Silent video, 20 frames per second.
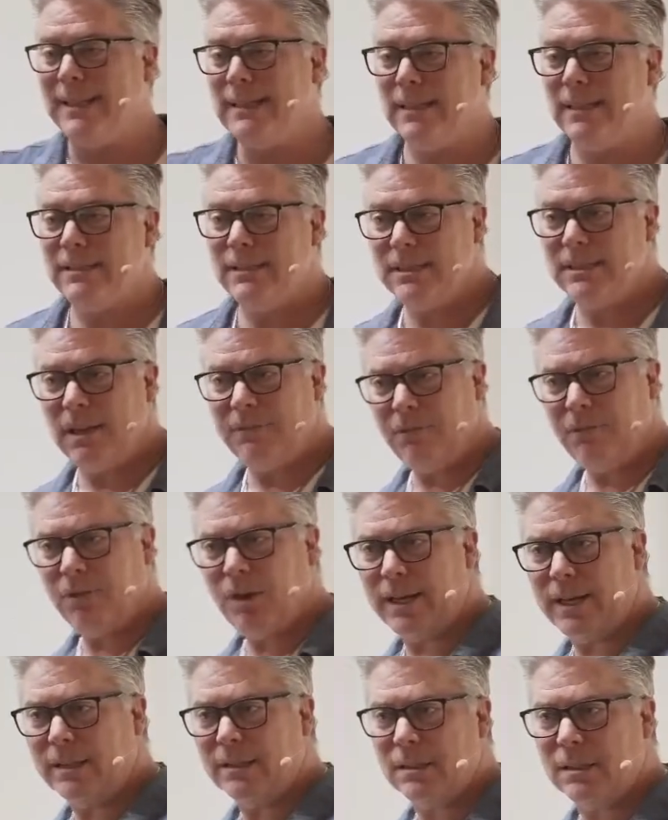make this
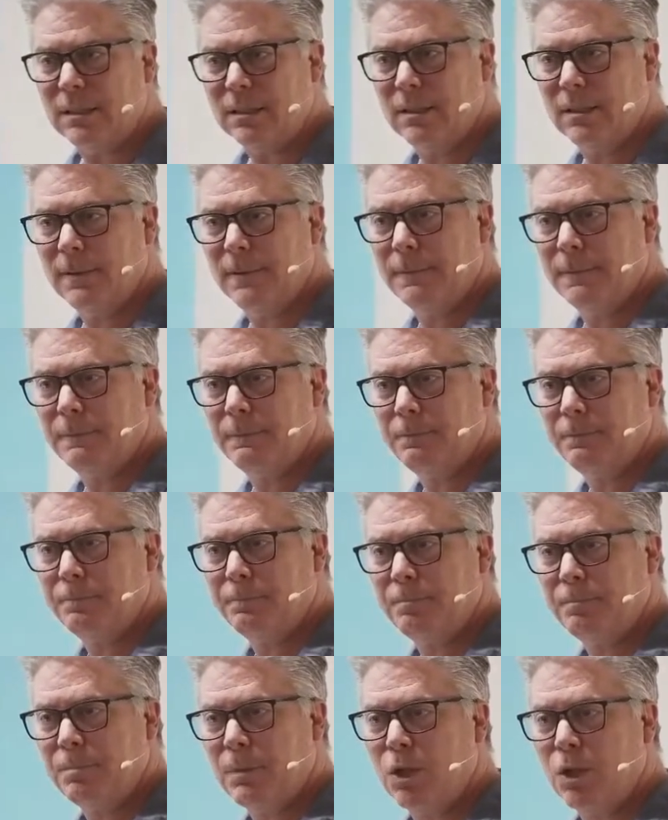different.
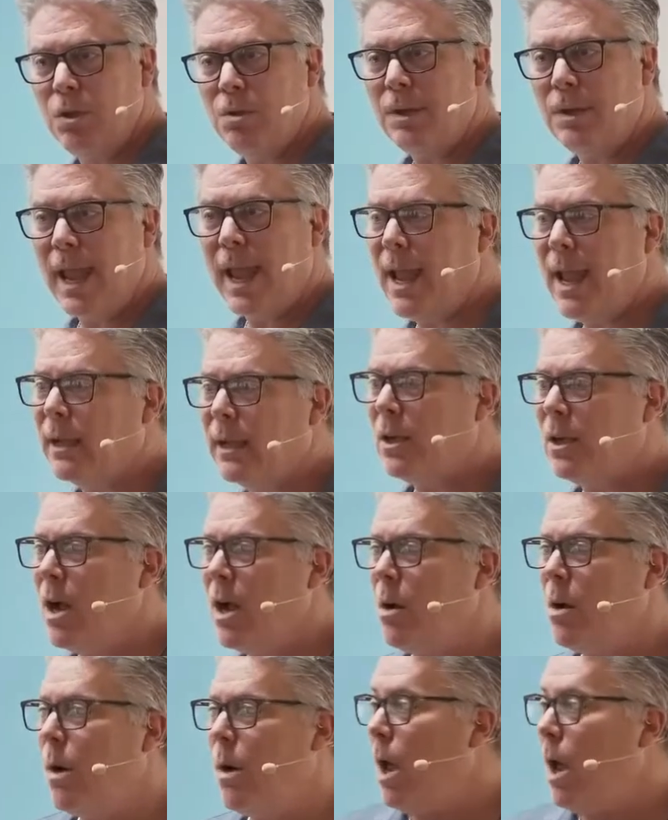You can't
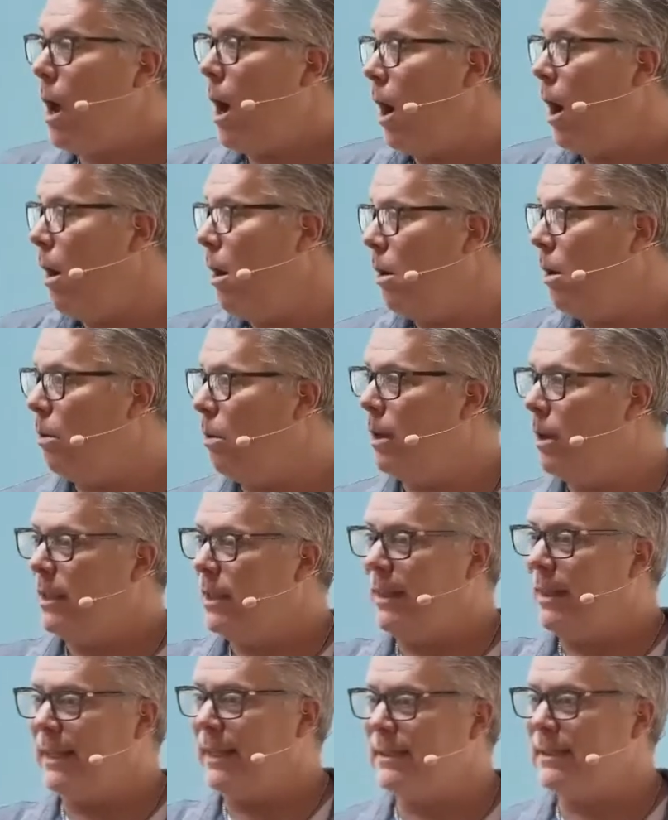go,
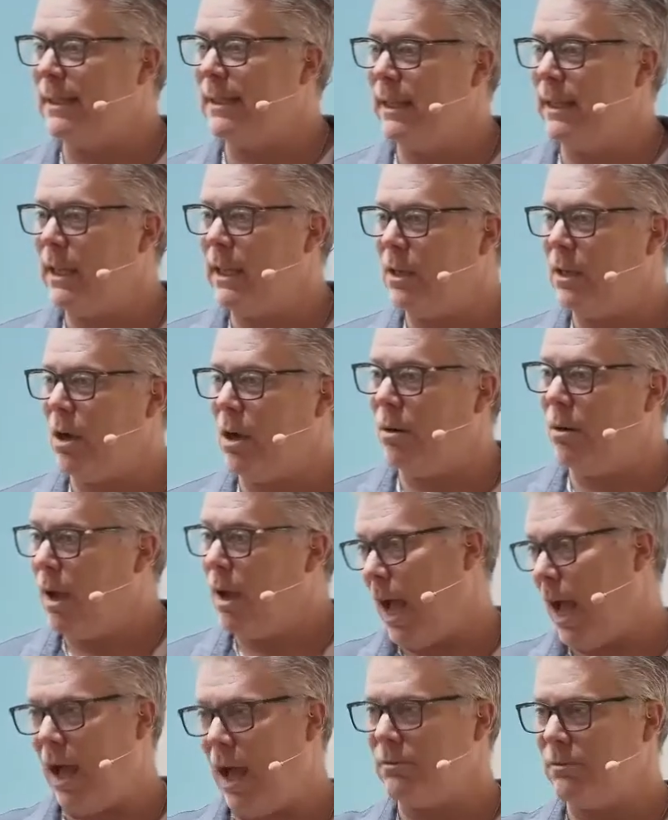oh, that's the
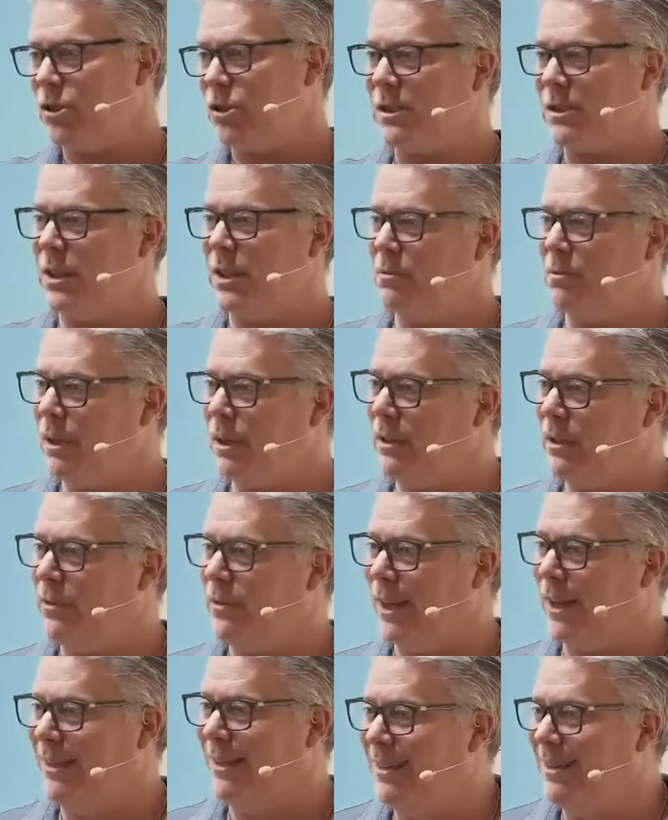ego. I'll just get rid
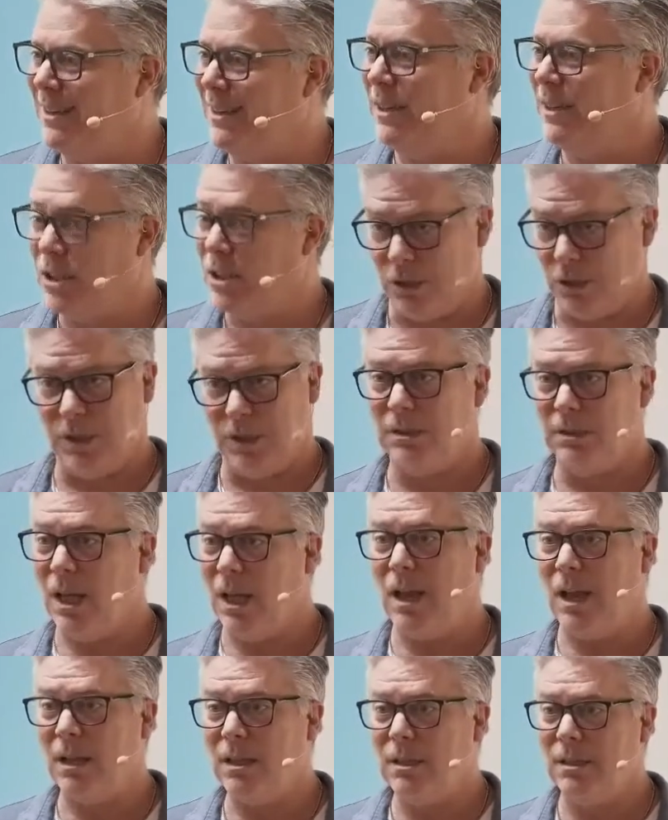of it.
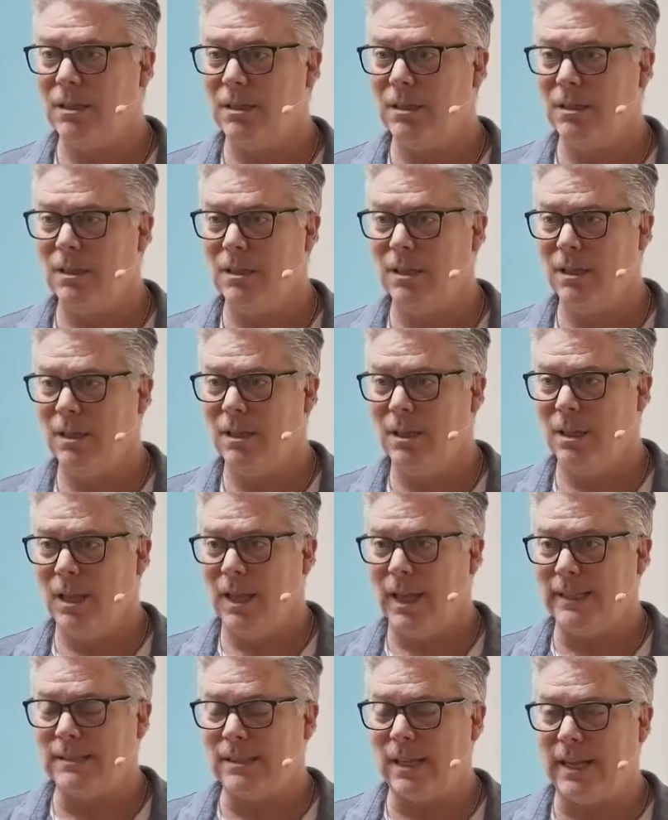Good luck.
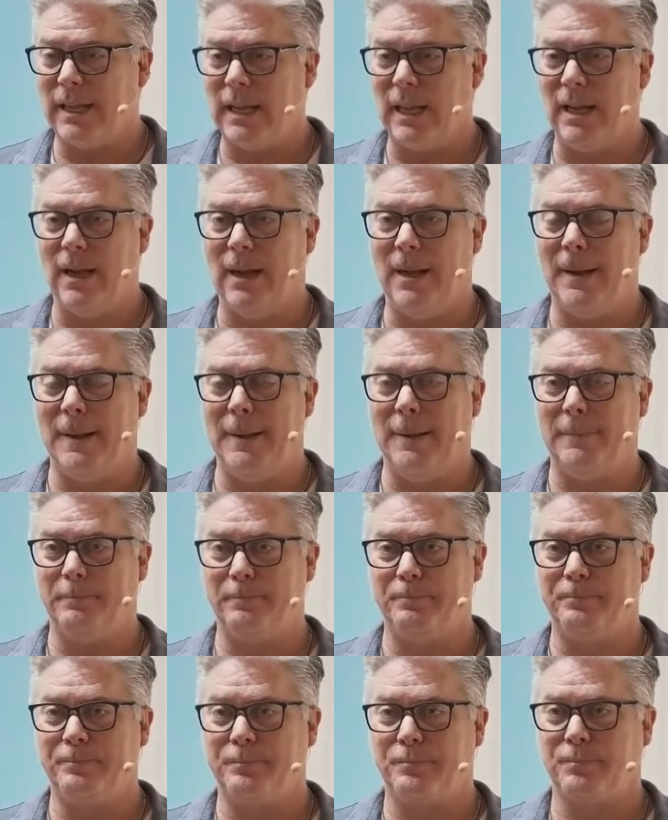It's like a,